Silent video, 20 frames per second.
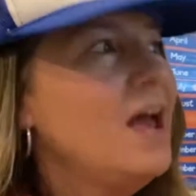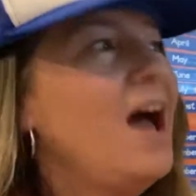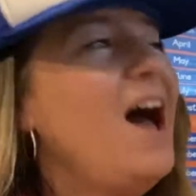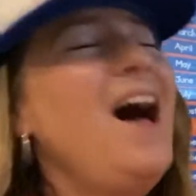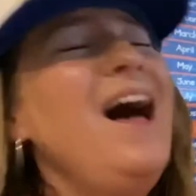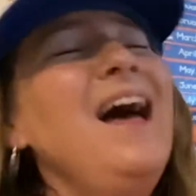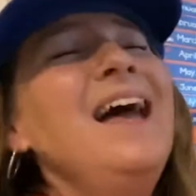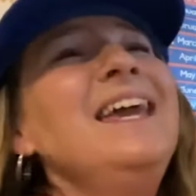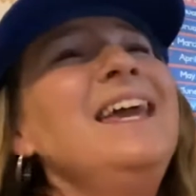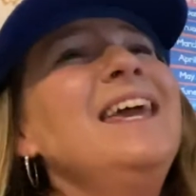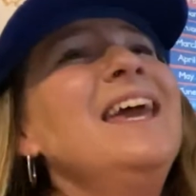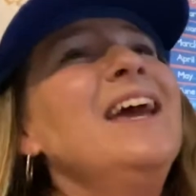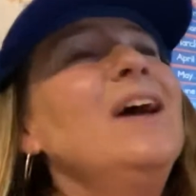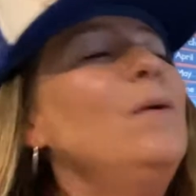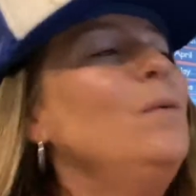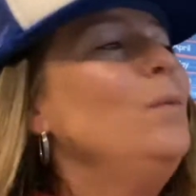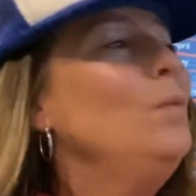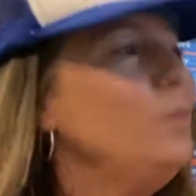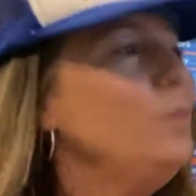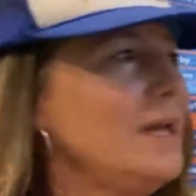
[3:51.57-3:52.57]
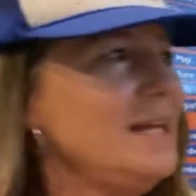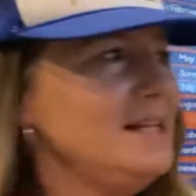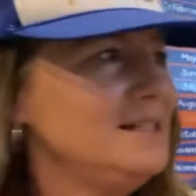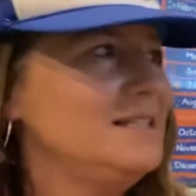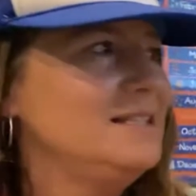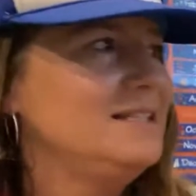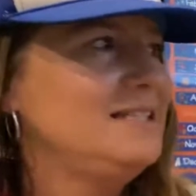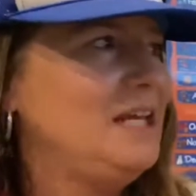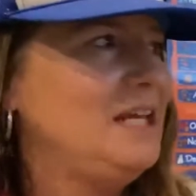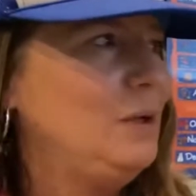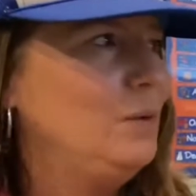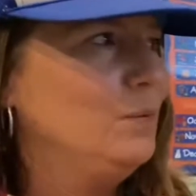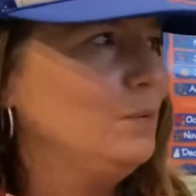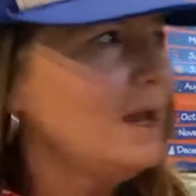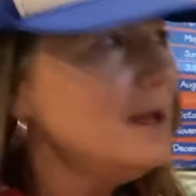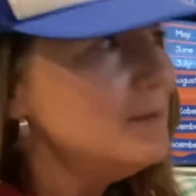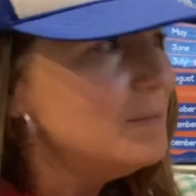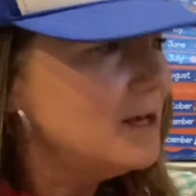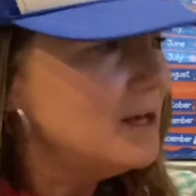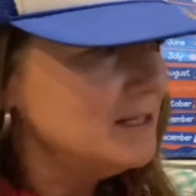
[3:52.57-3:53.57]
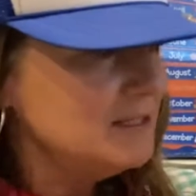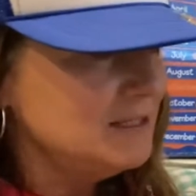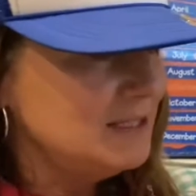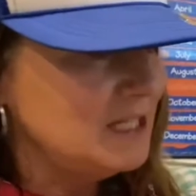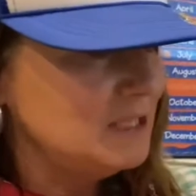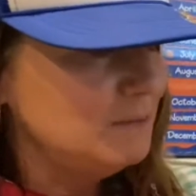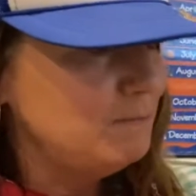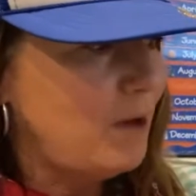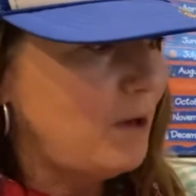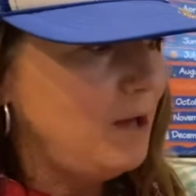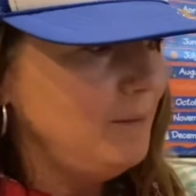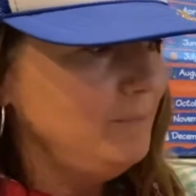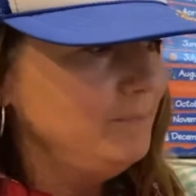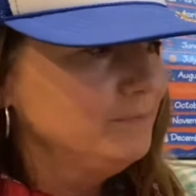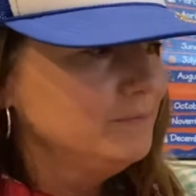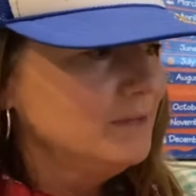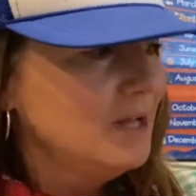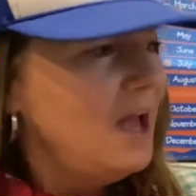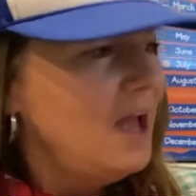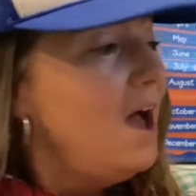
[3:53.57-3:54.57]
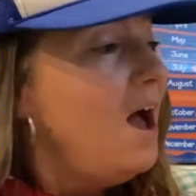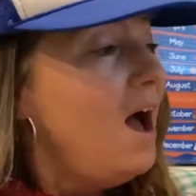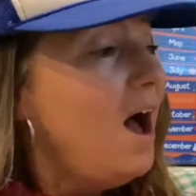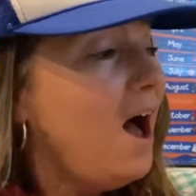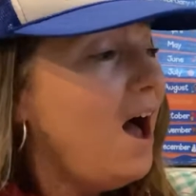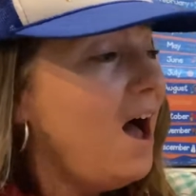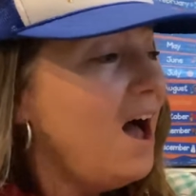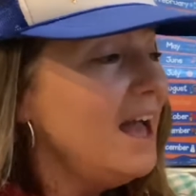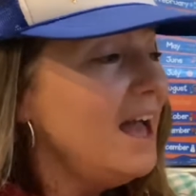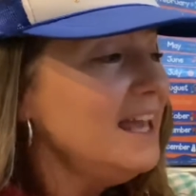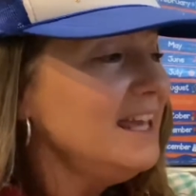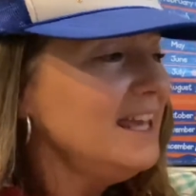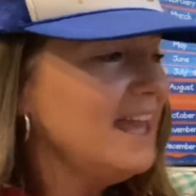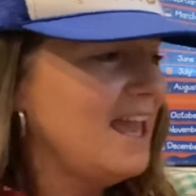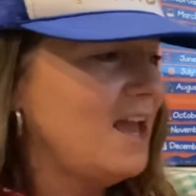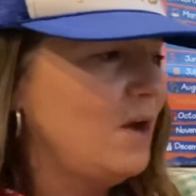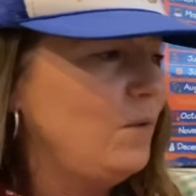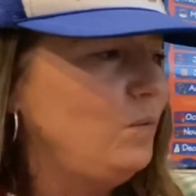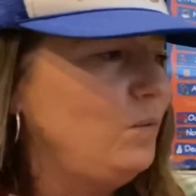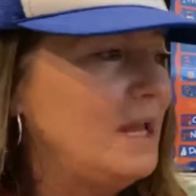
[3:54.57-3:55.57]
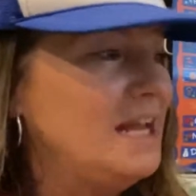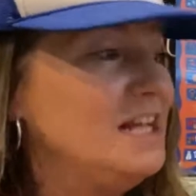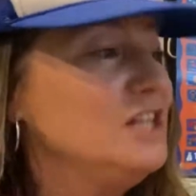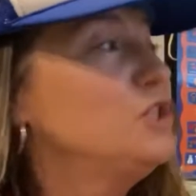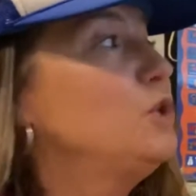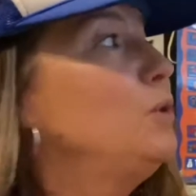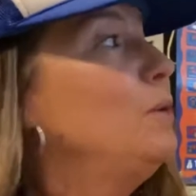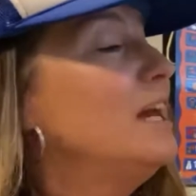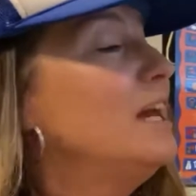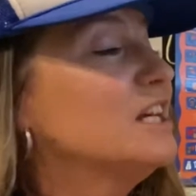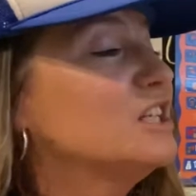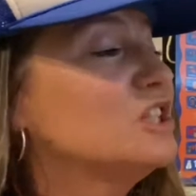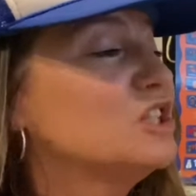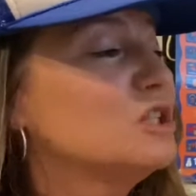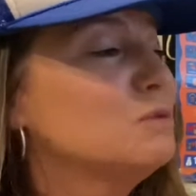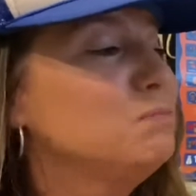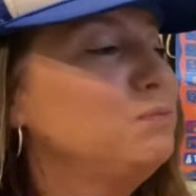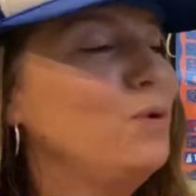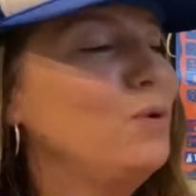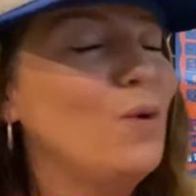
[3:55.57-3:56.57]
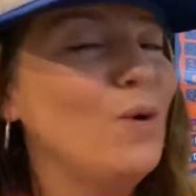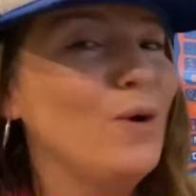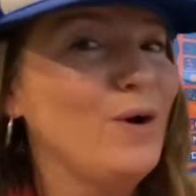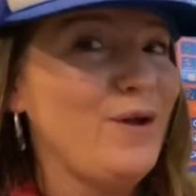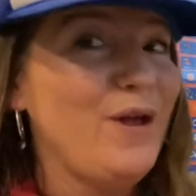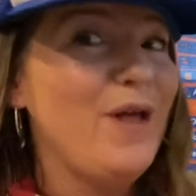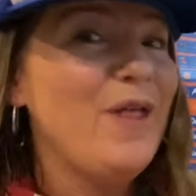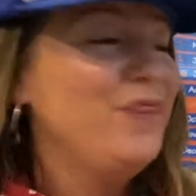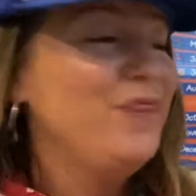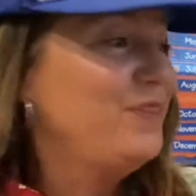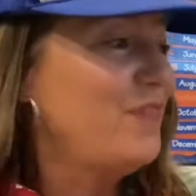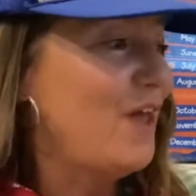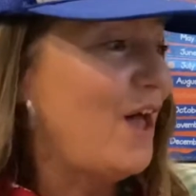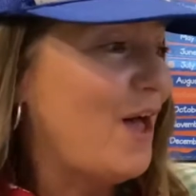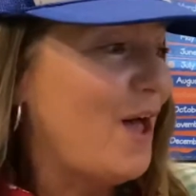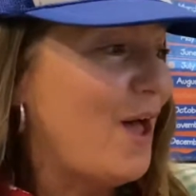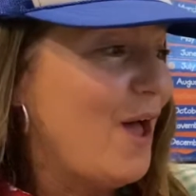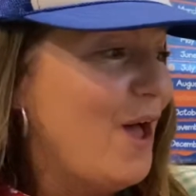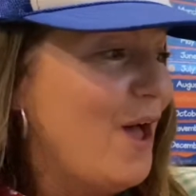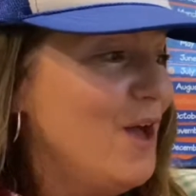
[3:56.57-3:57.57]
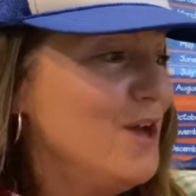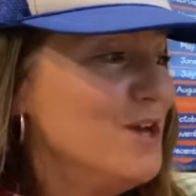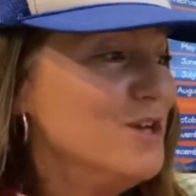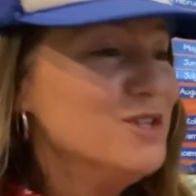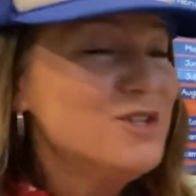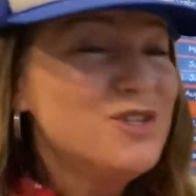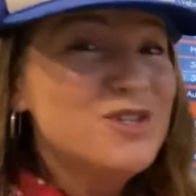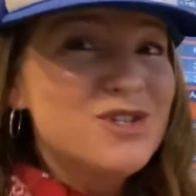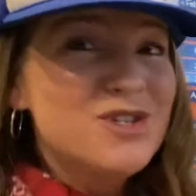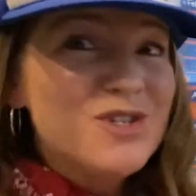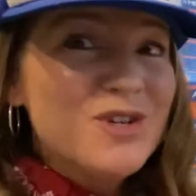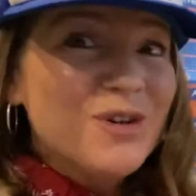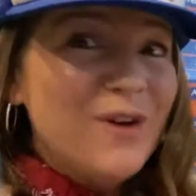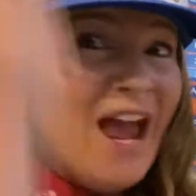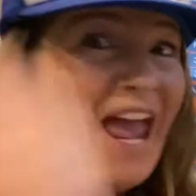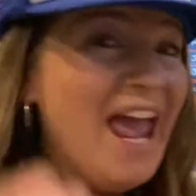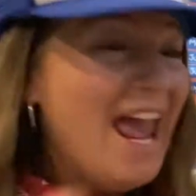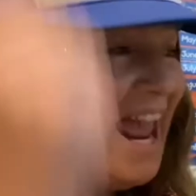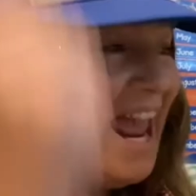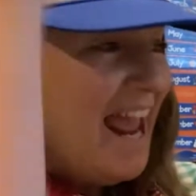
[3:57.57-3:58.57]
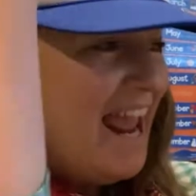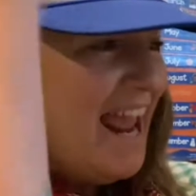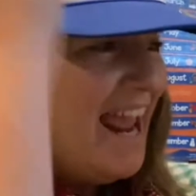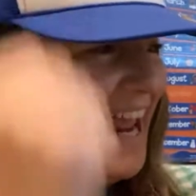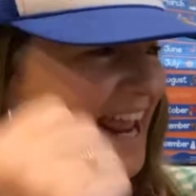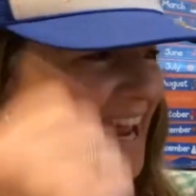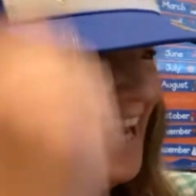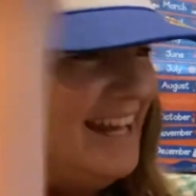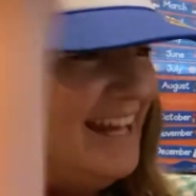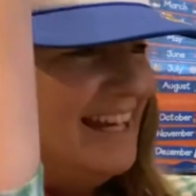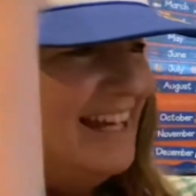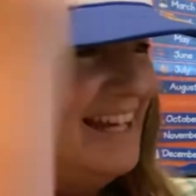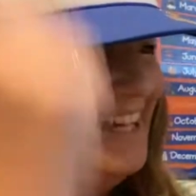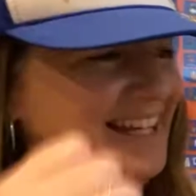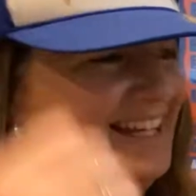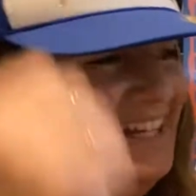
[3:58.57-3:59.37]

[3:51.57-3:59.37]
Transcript: I can't wait to see Grandma, says Bob. I can't wait to explore the train,